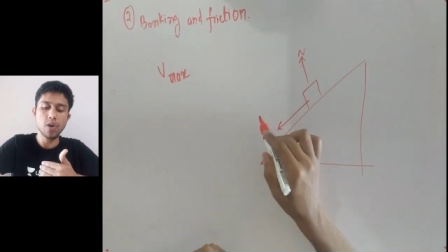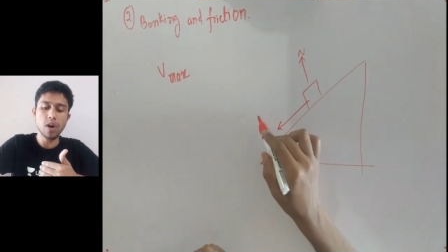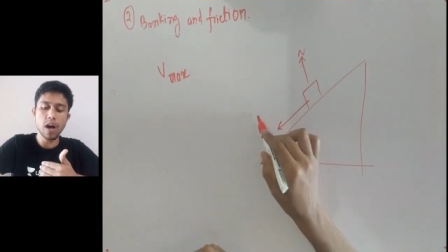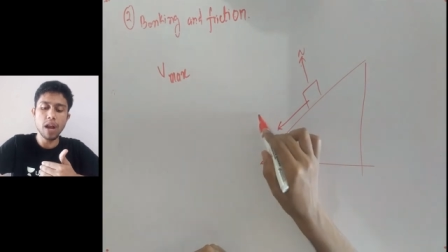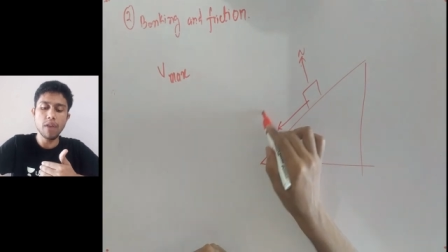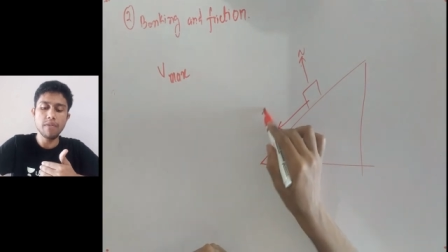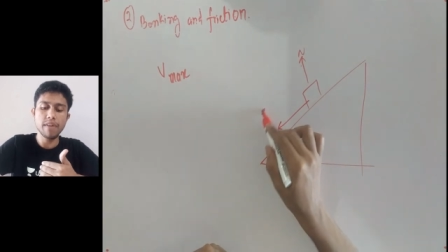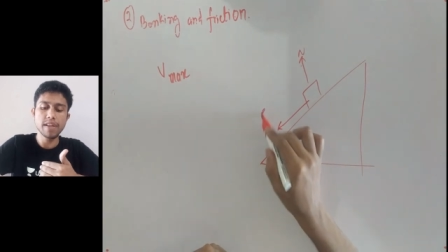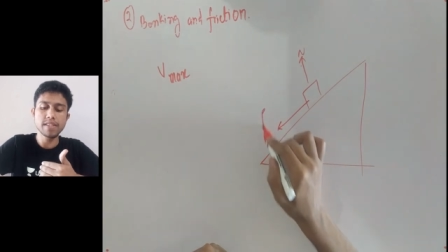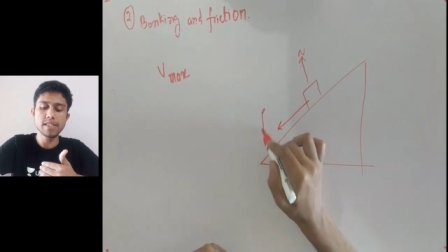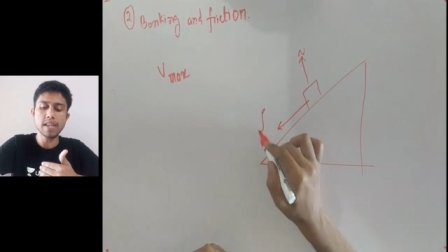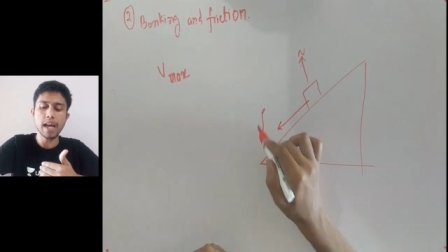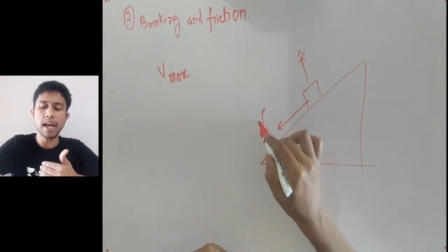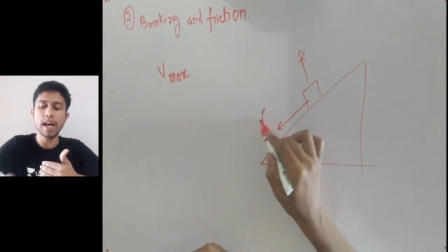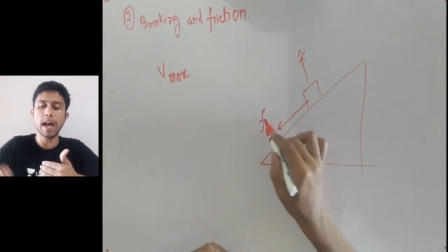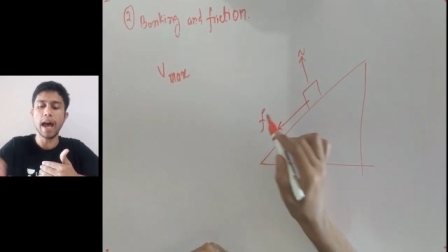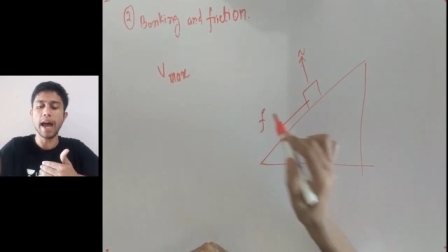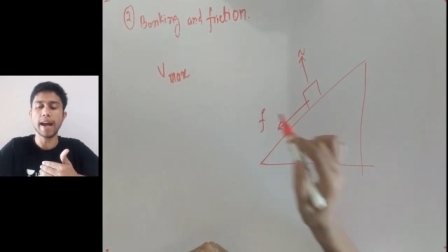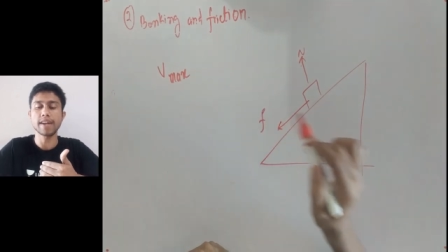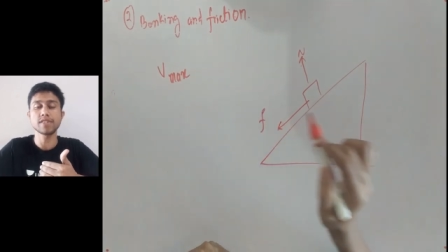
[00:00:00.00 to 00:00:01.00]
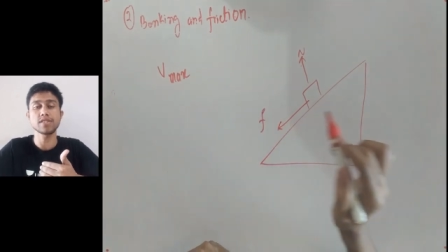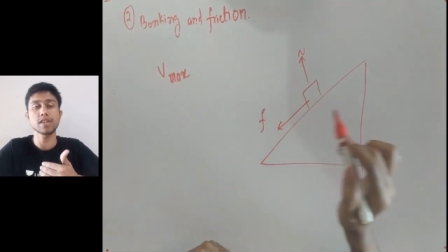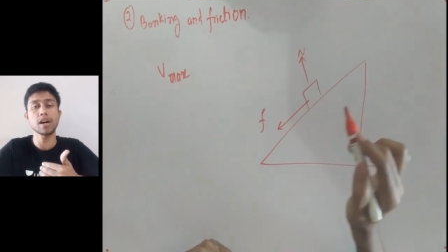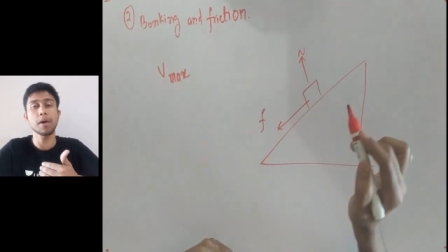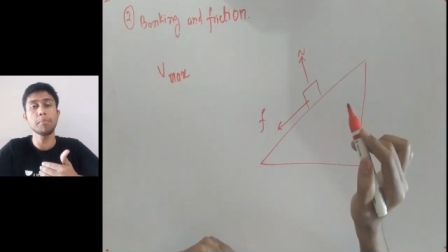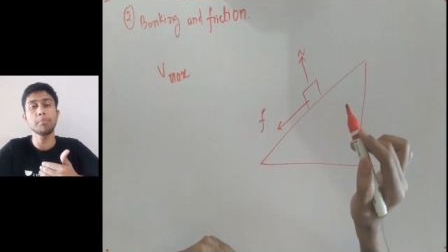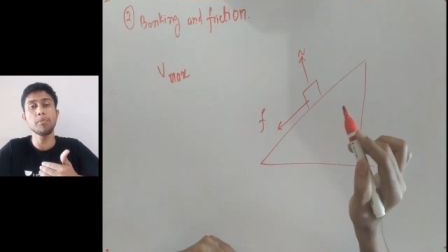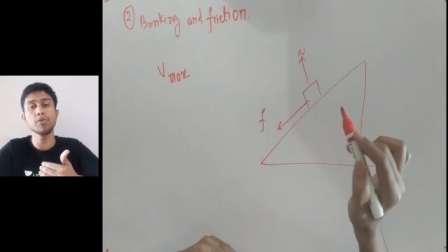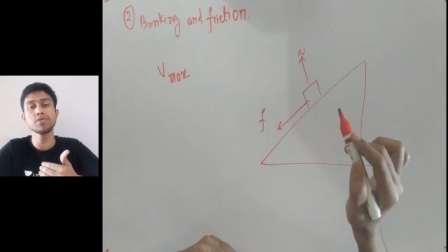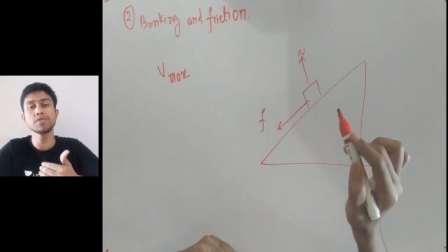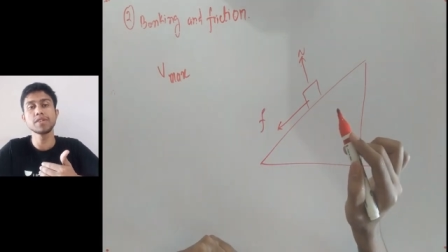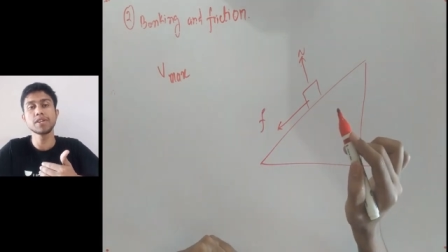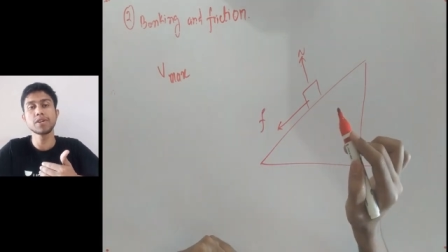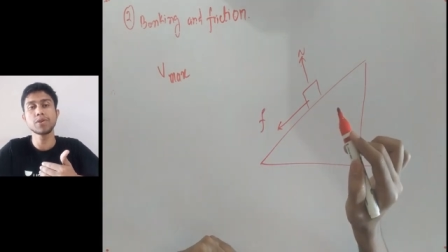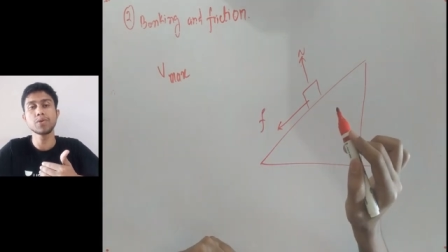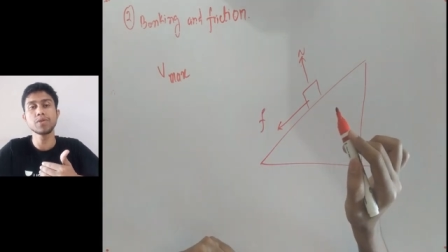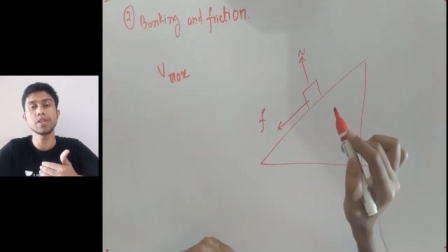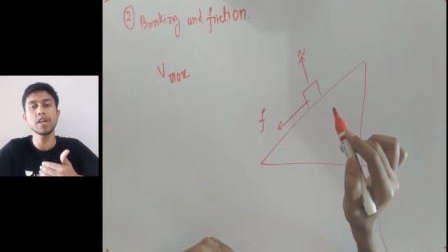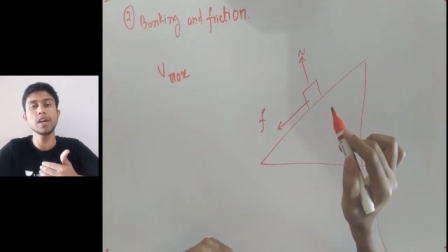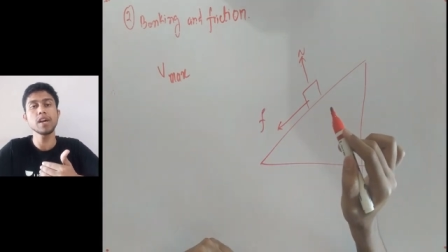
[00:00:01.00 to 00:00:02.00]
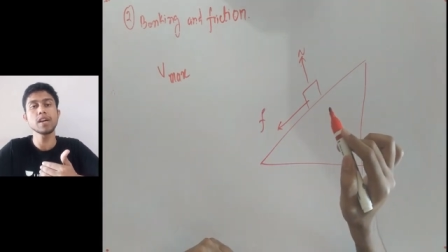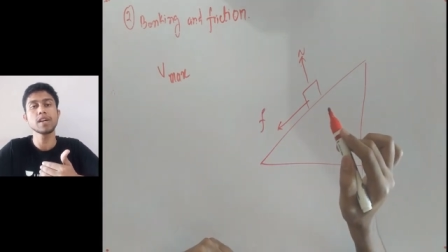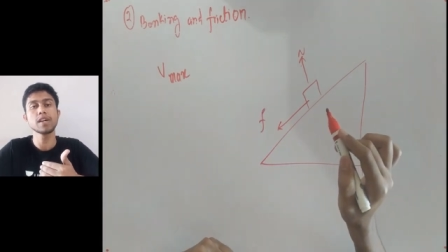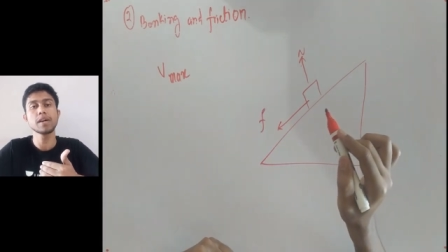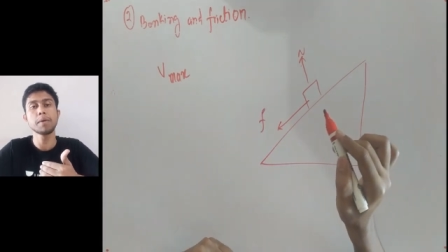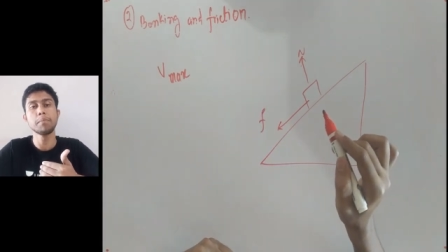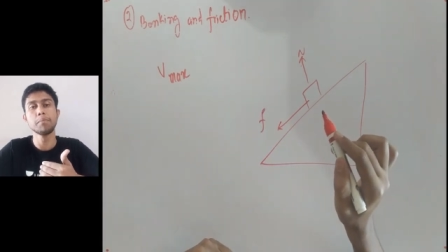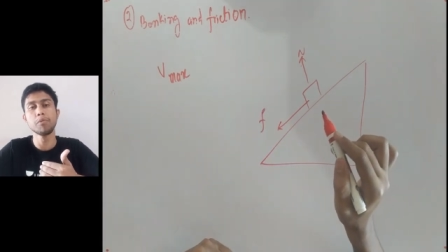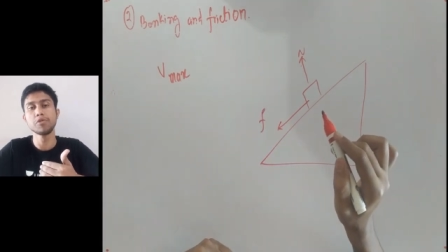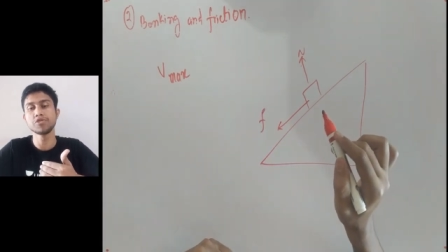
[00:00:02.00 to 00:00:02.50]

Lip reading: I know, always acts opposite to the